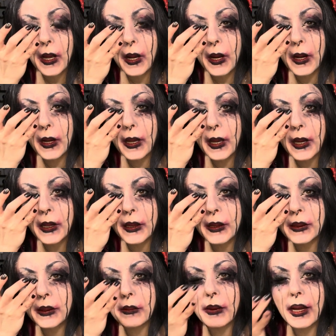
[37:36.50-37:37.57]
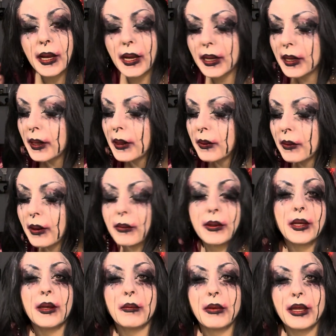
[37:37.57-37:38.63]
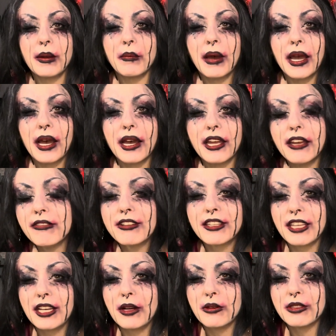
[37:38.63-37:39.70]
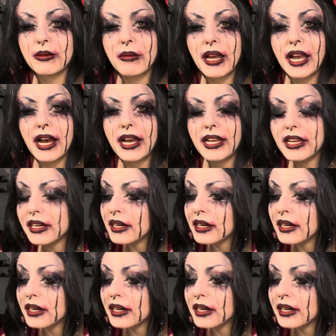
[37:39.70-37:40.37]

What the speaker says: Oh yeah, you see my eye. Why wouldn't it be in my eye? Everything goes in my eye.